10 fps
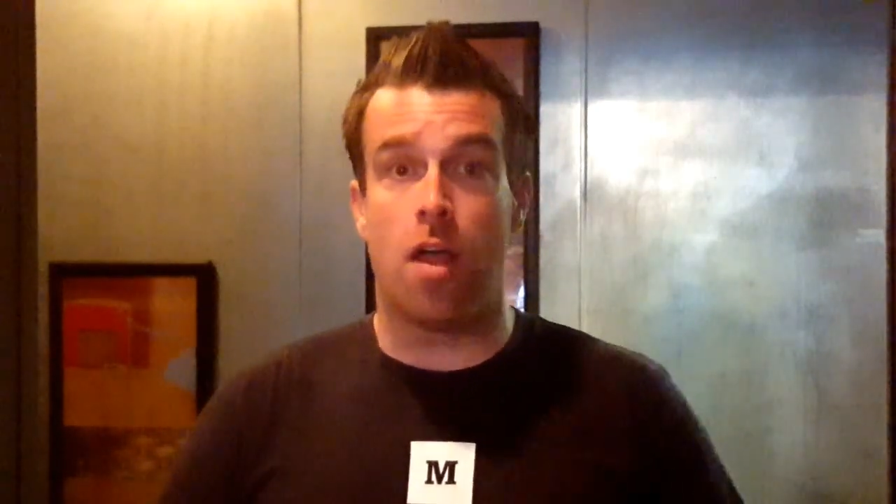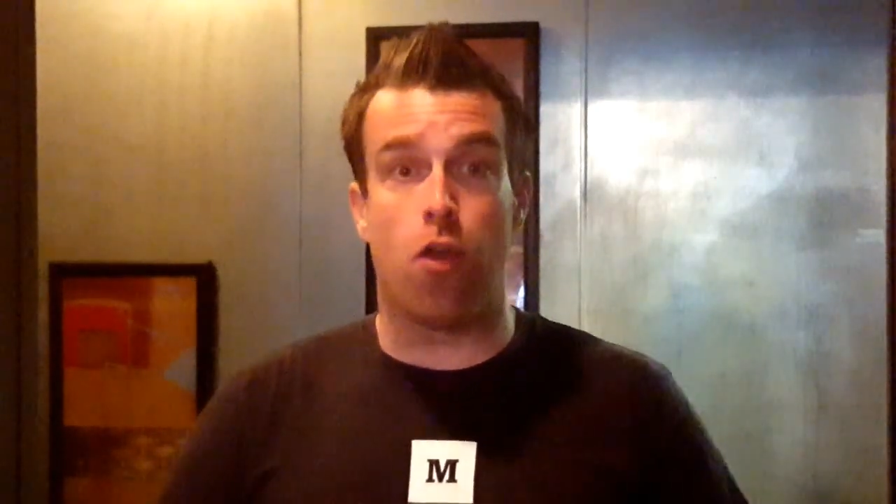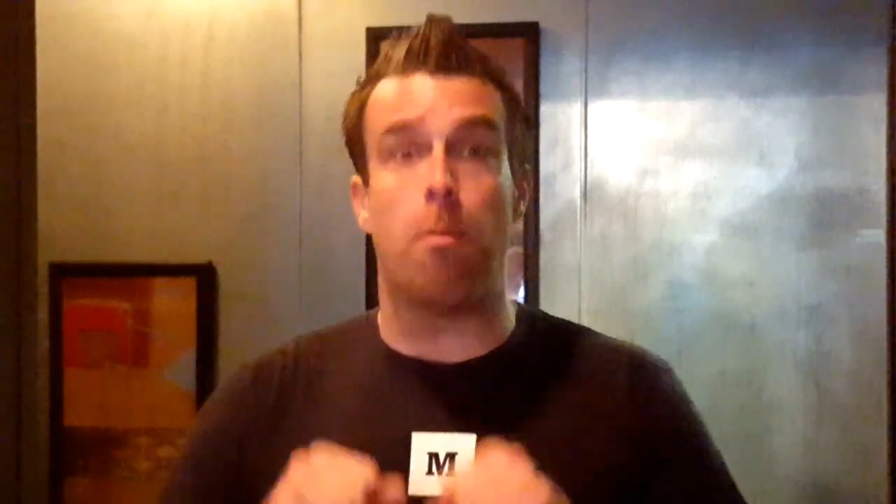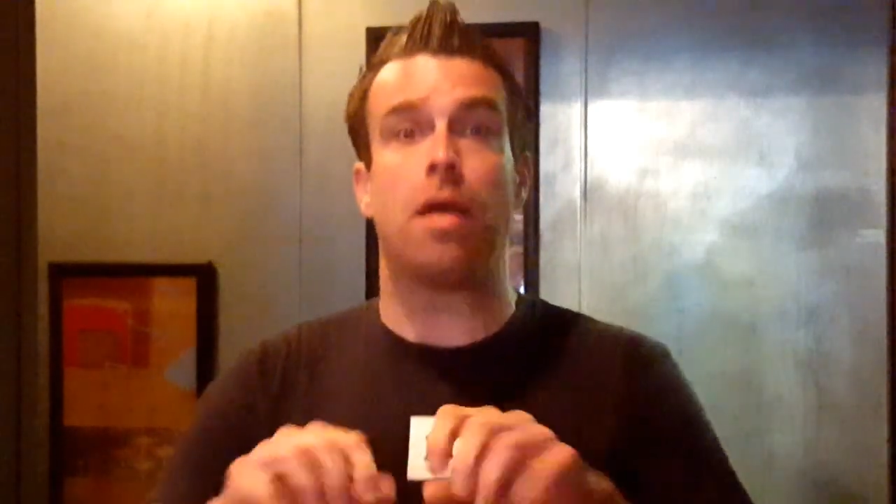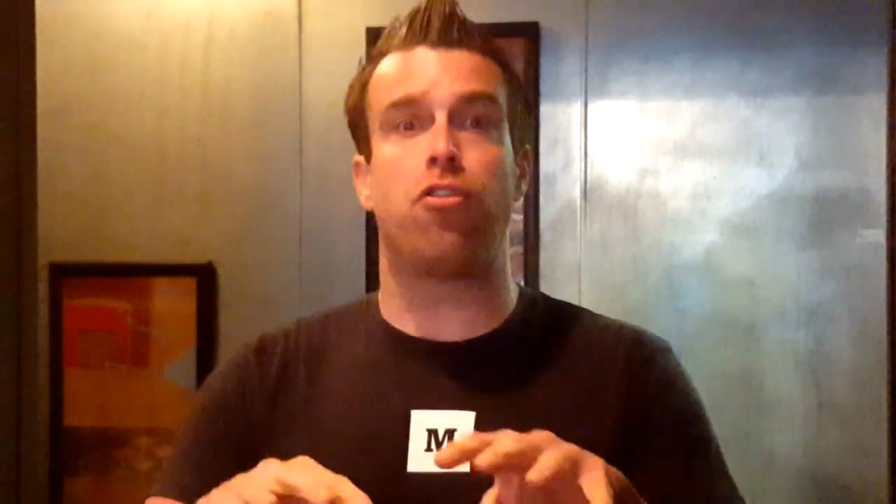
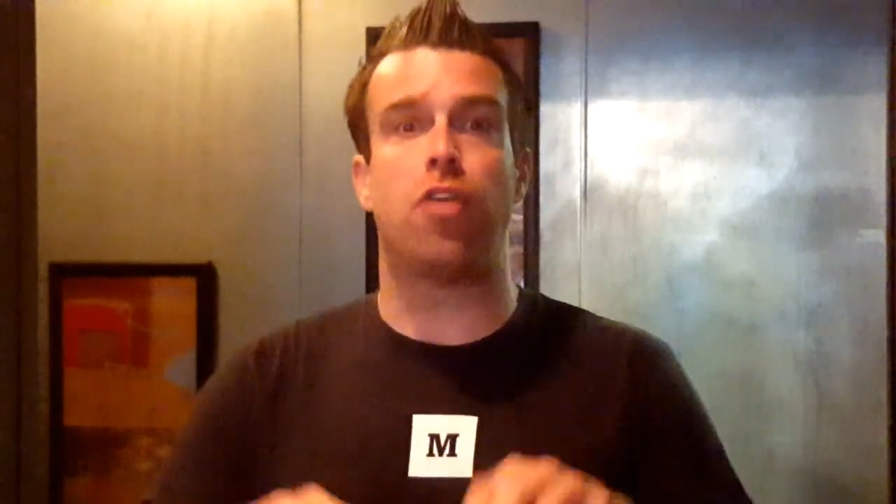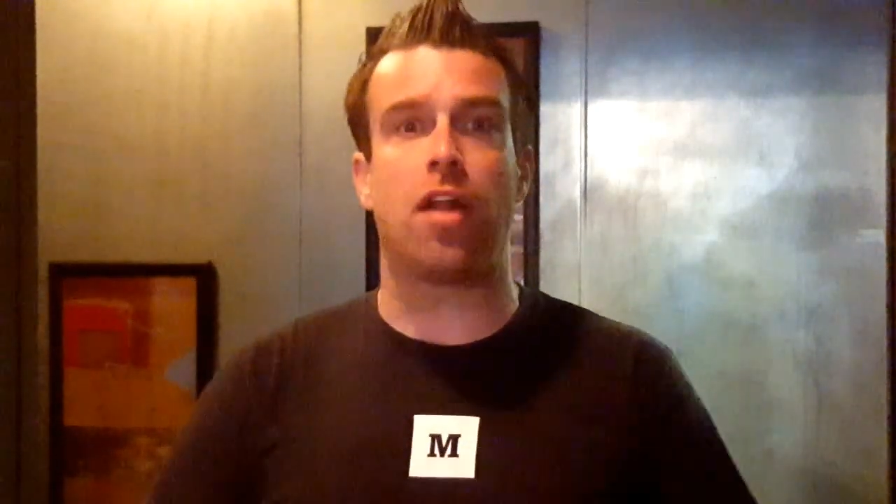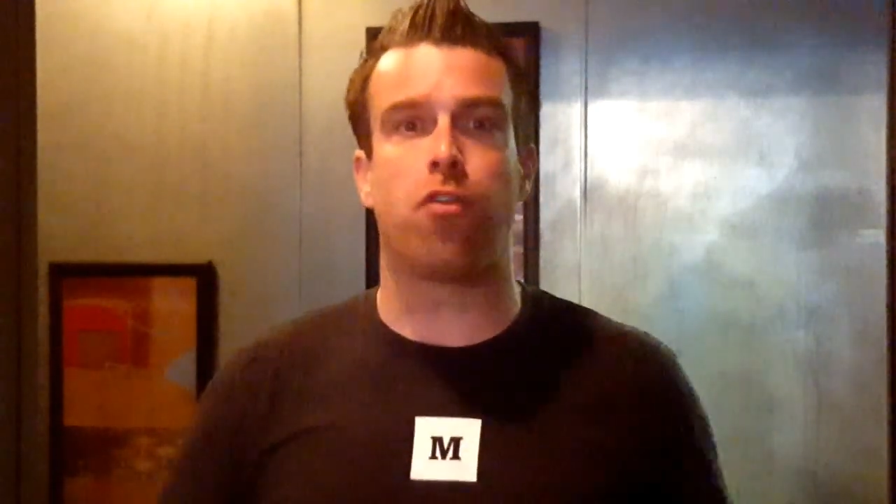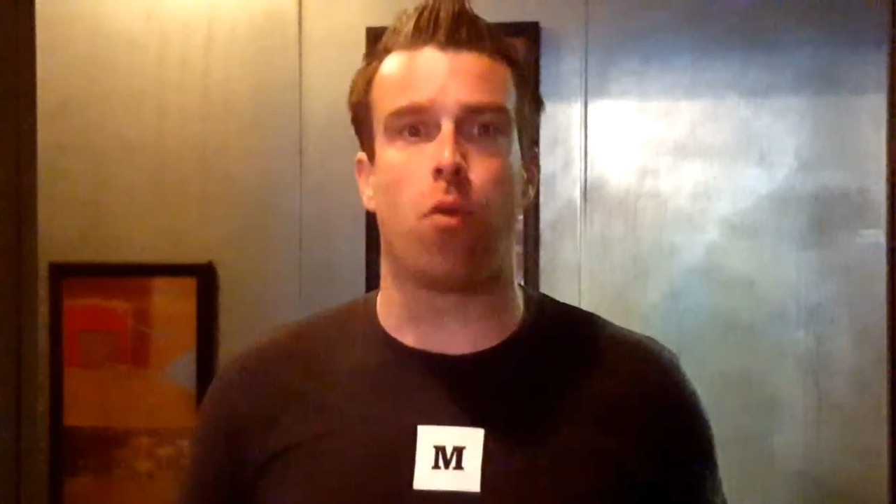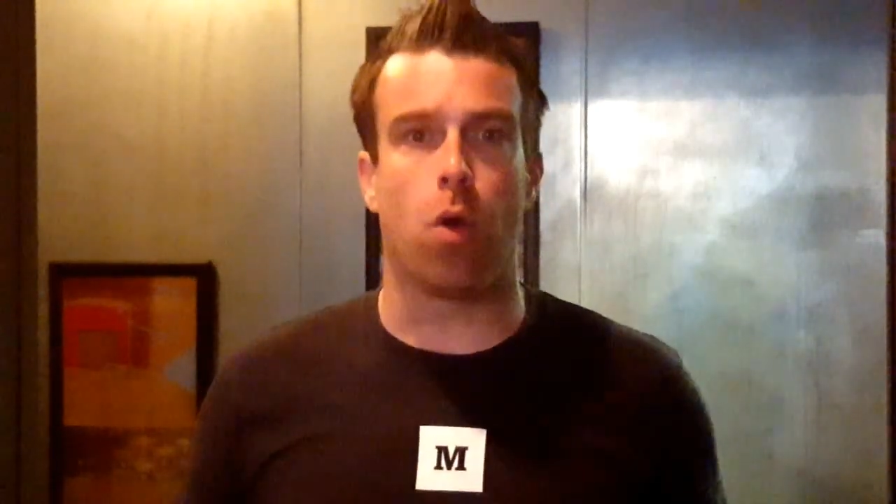their message
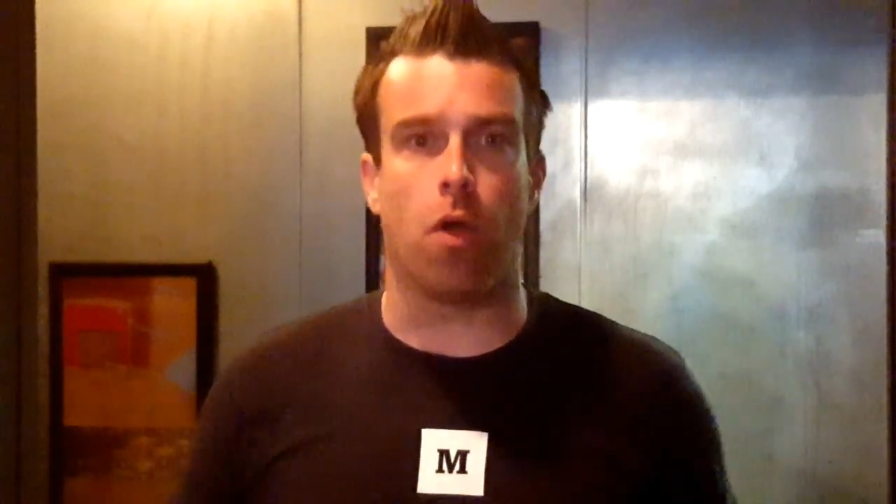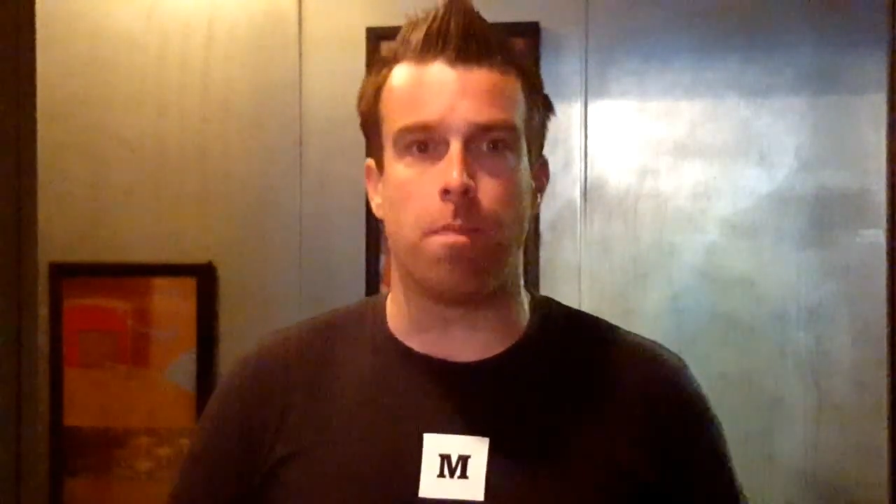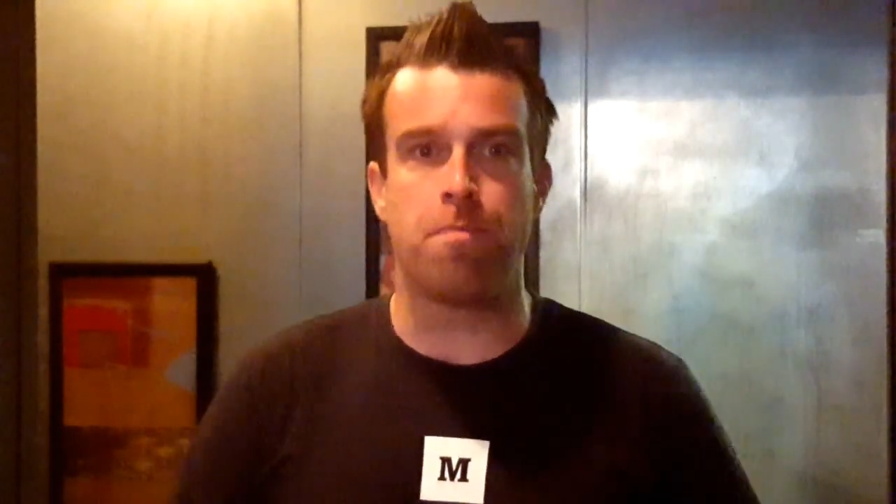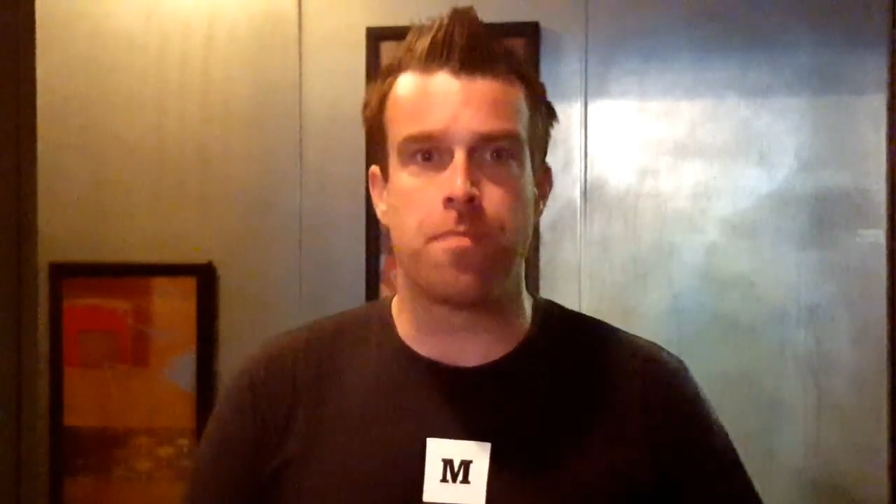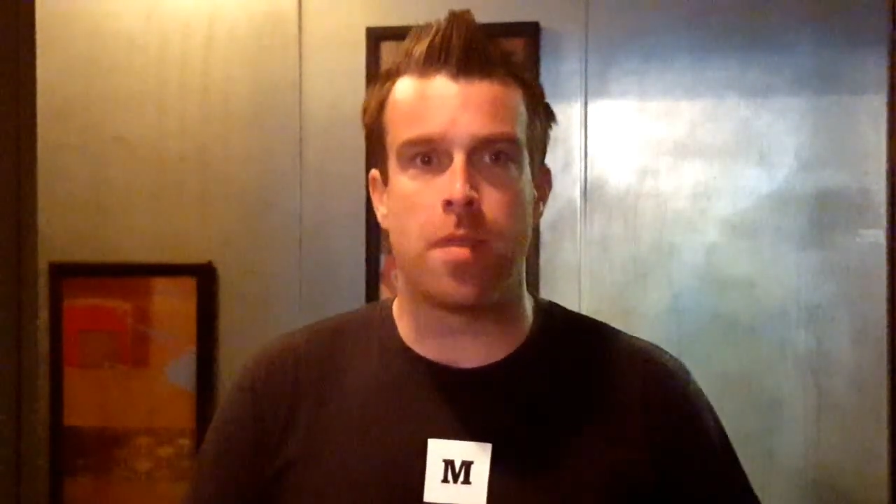out to the world.